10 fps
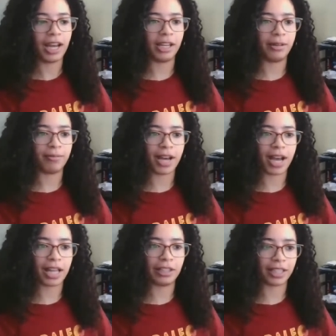
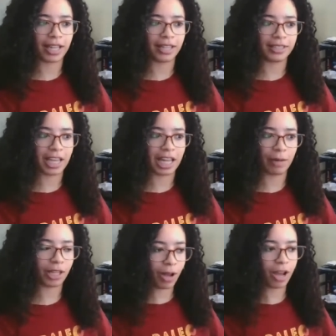I look at this animal
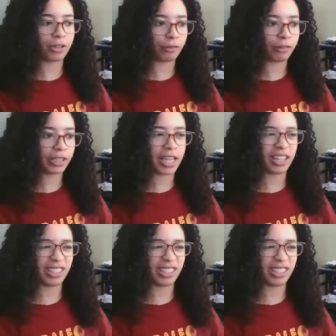like, wow, you're related